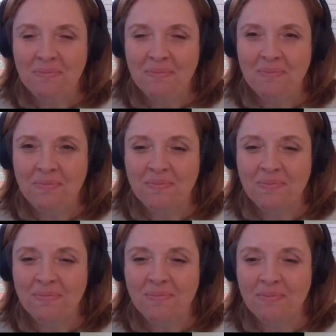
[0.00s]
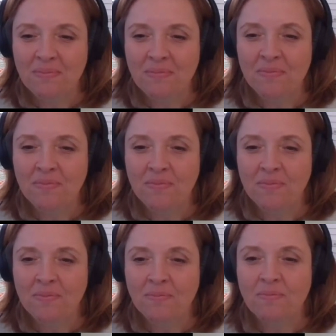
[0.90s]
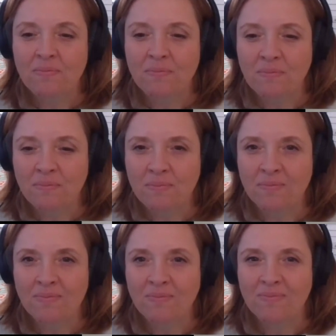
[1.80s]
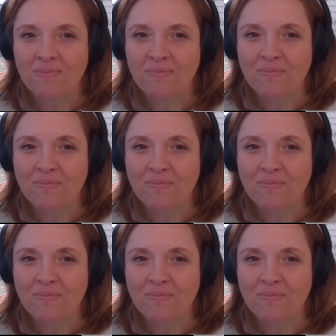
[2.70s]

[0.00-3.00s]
The person shown says nothing.